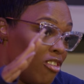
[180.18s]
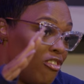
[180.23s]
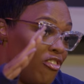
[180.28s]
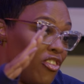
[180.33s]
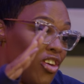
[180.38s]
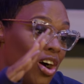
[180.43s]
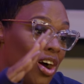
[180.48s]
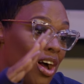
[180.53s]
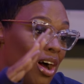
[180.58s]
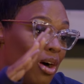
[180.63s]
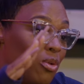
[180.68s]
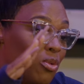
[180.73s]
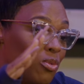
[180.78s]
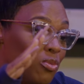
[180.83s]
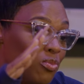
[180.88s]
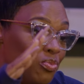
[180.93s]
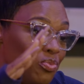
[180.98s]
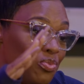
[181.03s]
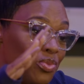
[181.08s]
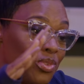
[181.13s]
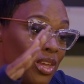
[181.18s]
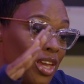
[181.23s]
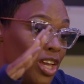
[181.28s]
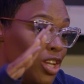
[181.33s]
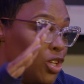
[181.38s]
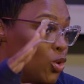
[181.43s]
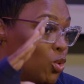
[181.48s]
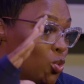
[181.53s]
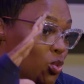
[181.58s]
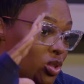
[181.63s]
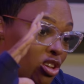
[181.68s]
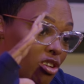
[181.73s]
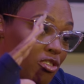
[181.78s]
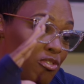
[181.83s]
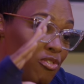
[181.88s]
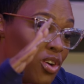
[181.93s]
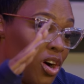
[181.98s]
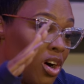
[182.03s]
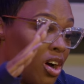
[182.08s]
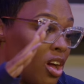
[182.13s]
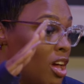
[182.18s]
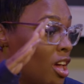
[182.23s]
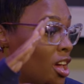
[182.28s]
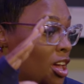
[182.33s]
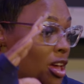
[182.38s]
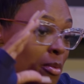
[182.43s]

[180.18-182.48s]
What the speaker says: the fuck out and do what the fuck.